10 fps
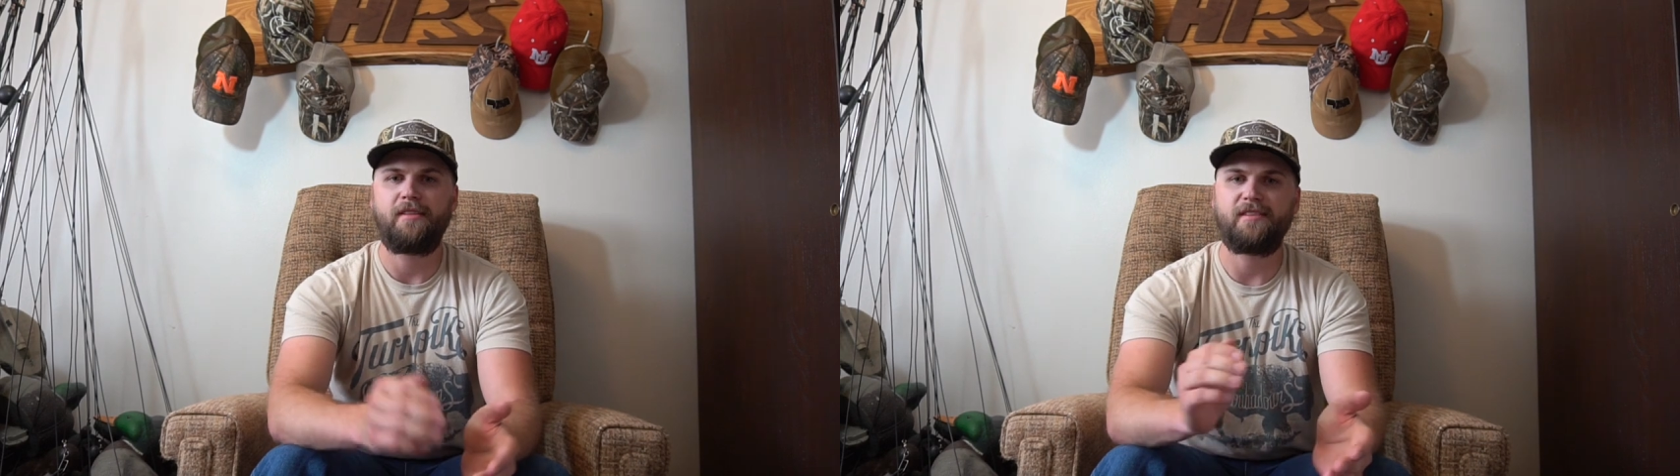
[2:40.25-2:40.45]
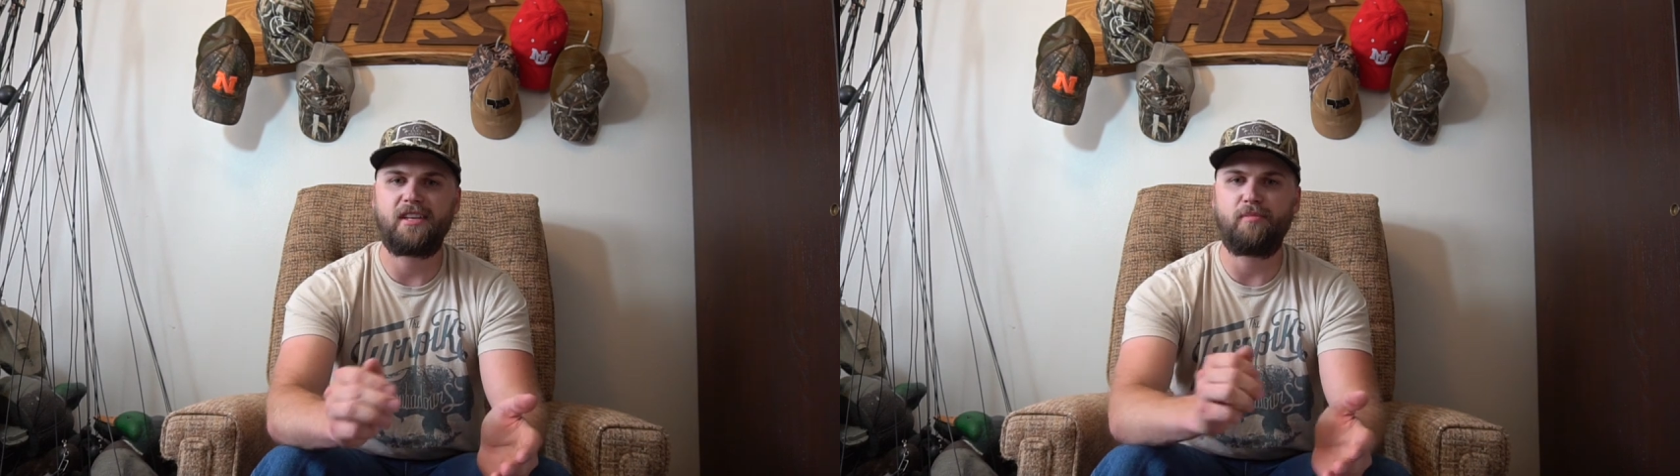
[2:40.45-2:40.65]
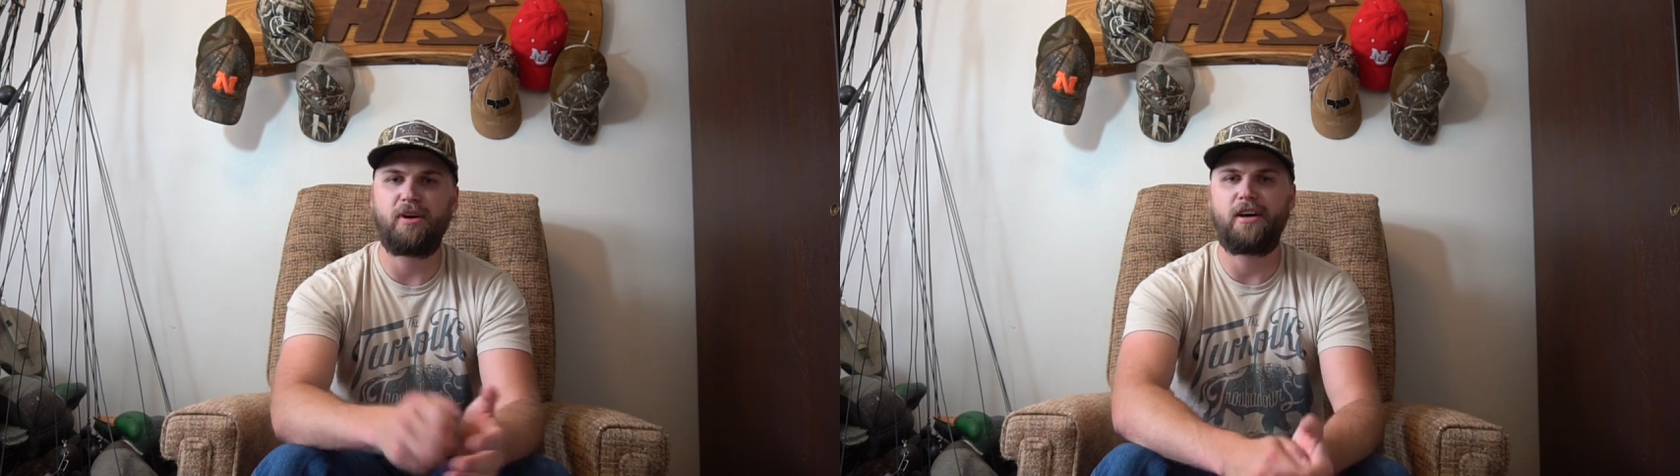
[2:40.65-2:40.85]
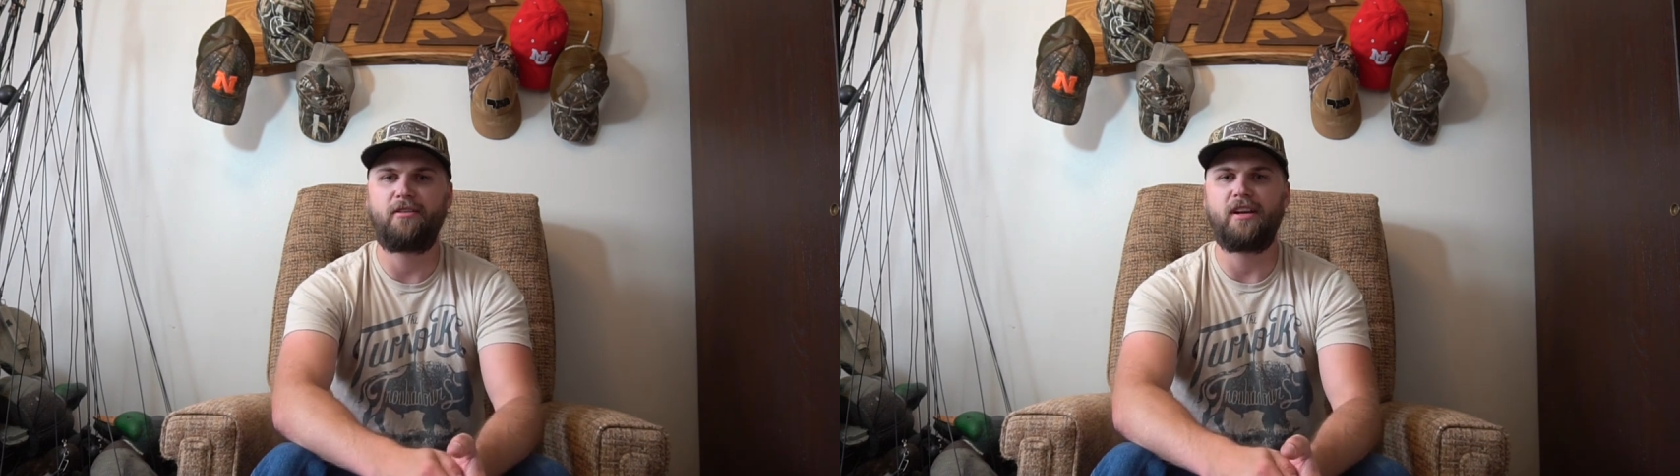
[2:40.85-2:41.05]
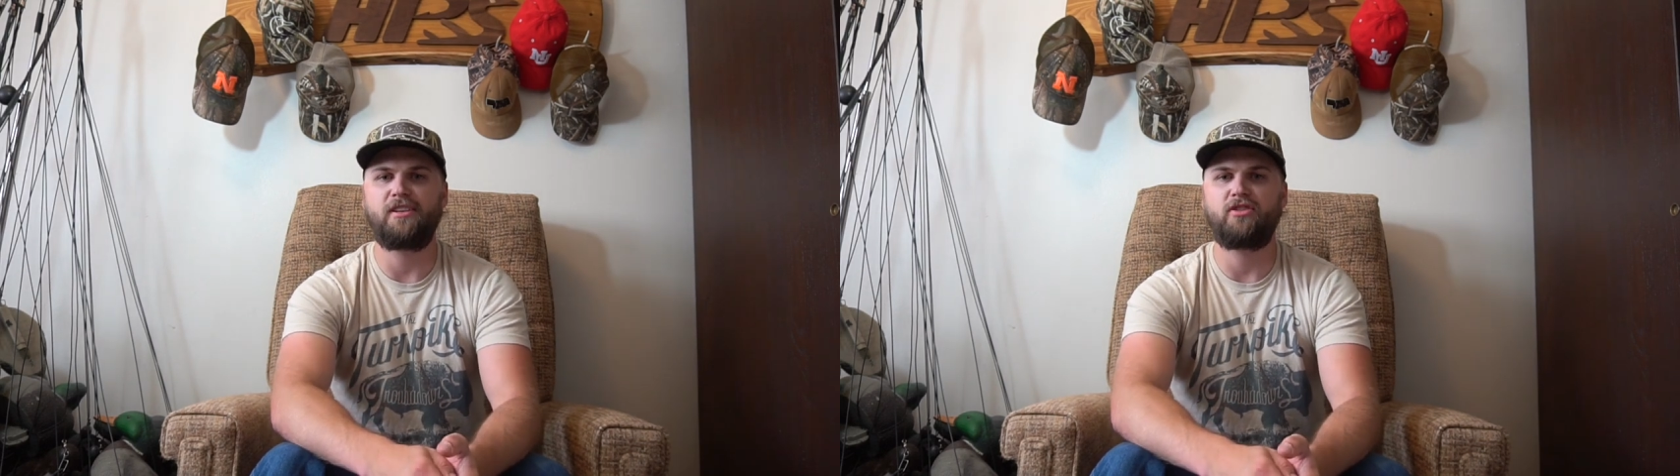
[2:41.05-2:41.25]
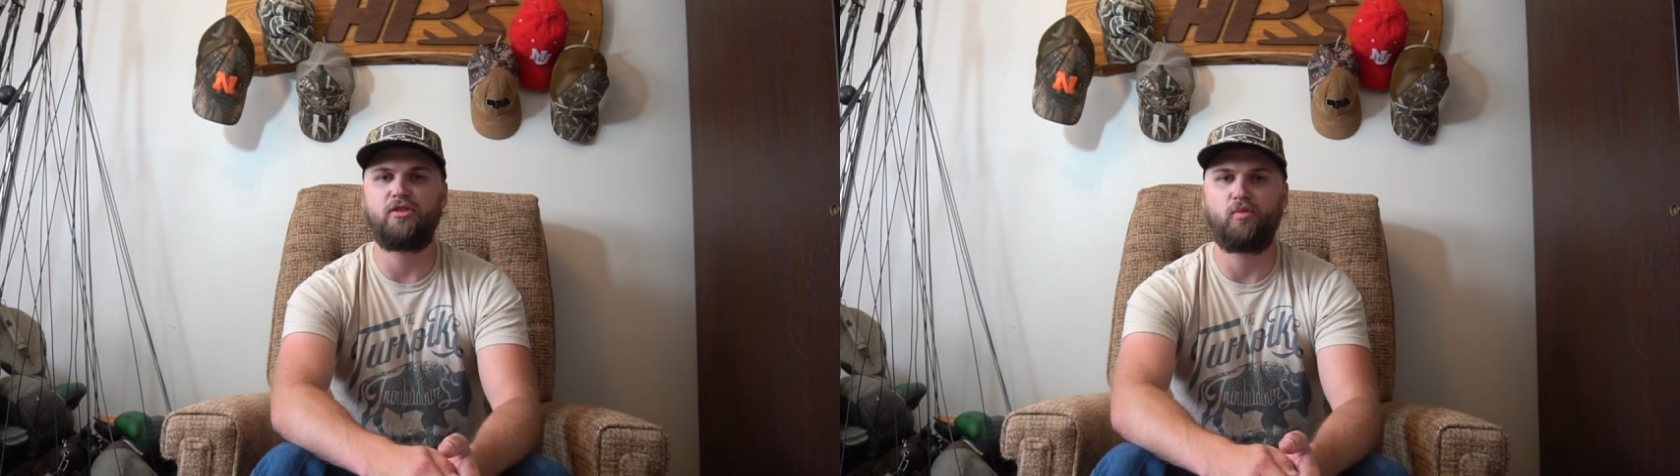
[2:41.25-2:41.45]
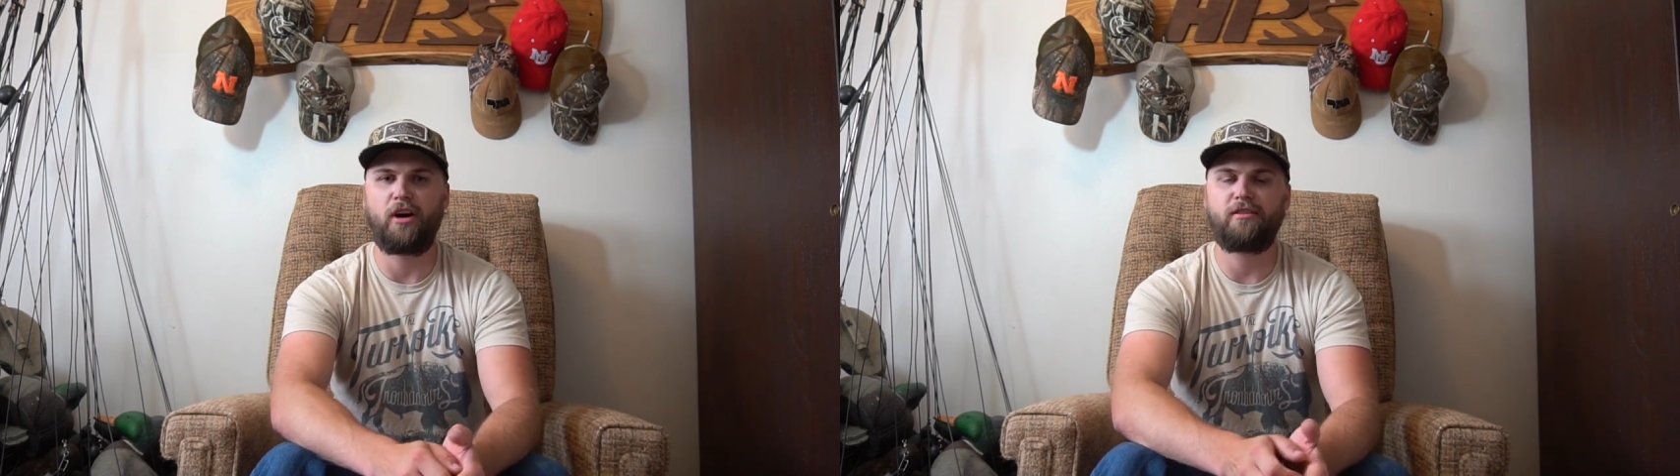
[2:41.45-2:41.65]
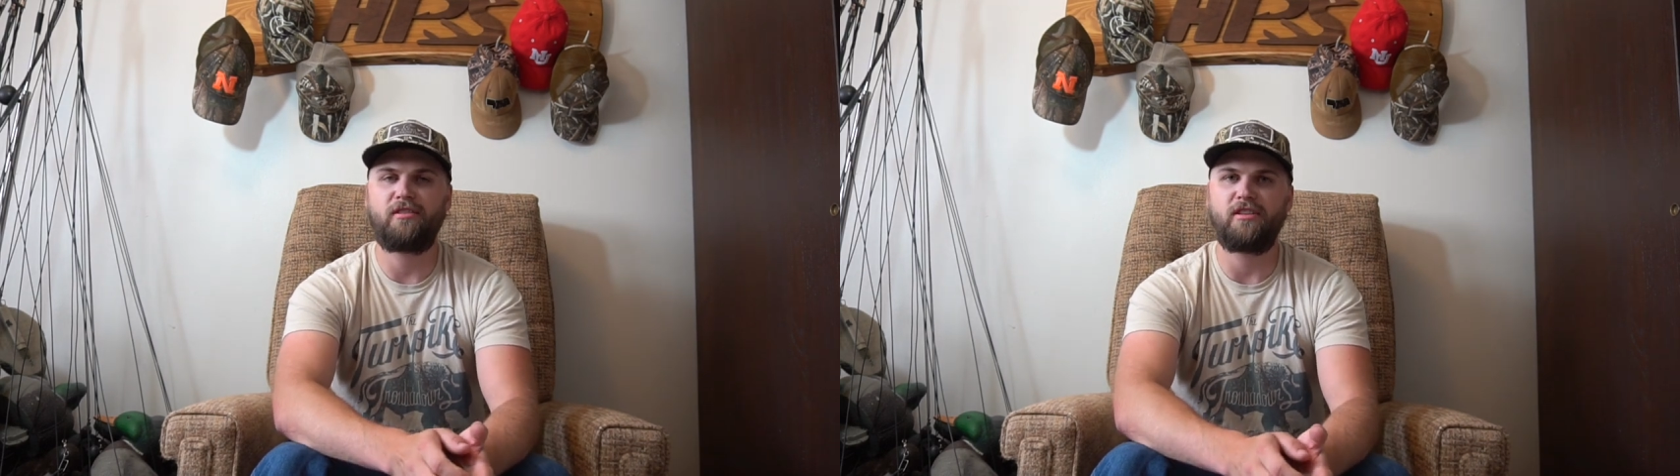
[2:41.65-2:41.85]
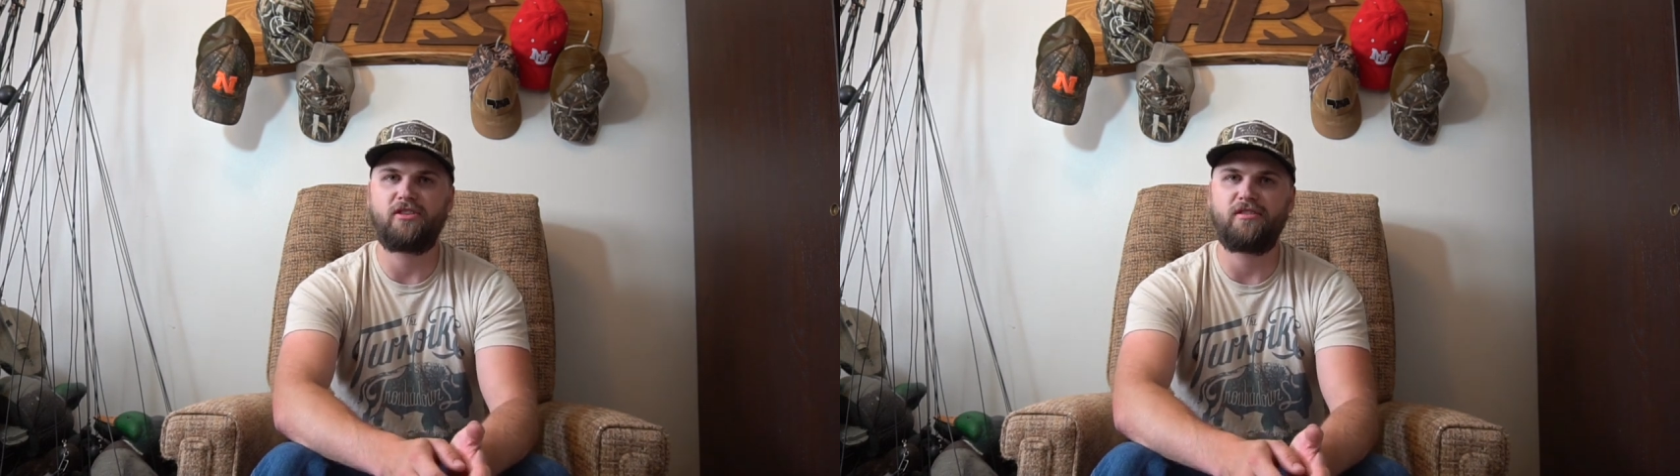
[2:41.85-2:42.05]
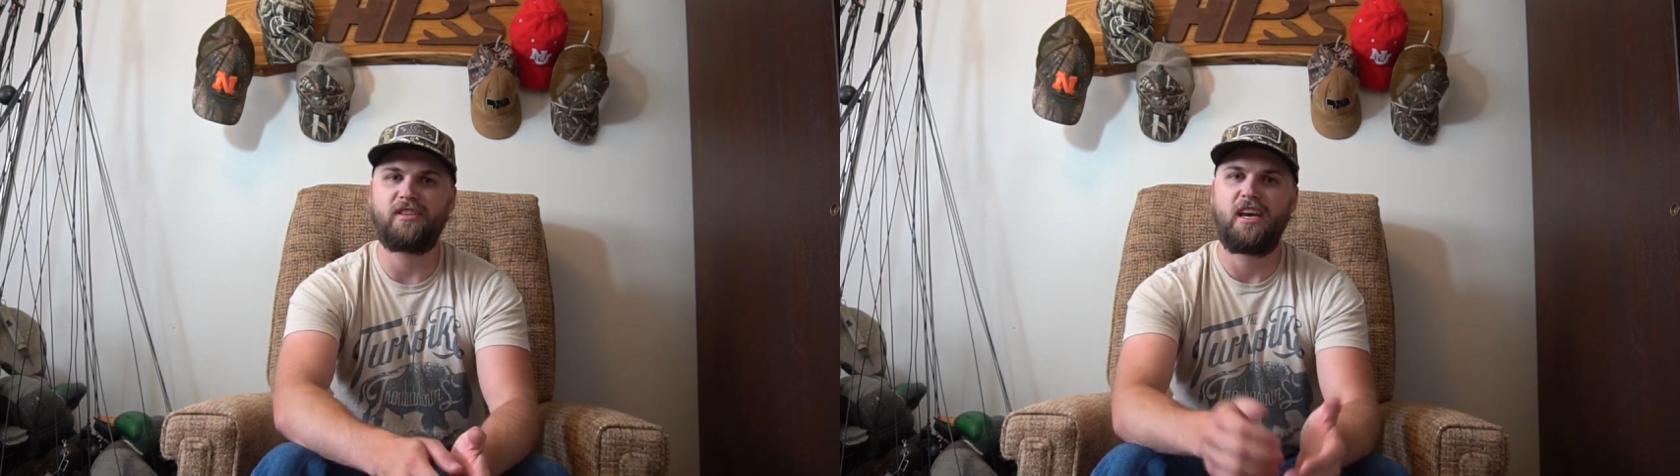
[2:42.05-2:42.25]
the same pattern as good water
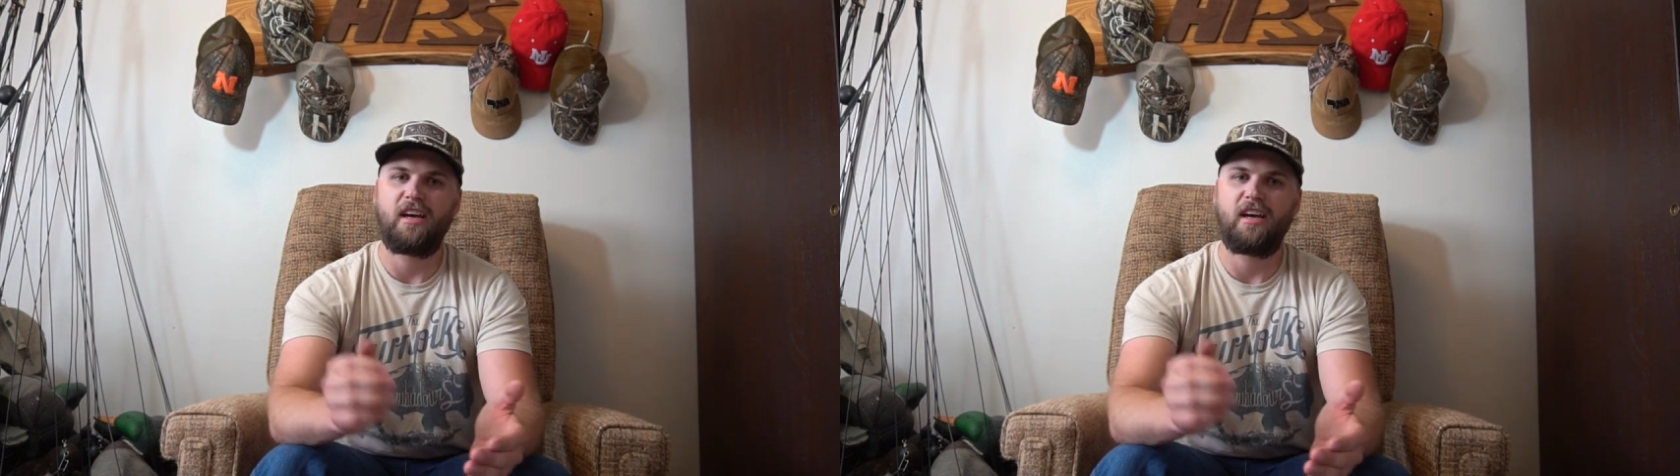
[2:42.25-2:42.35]
conditions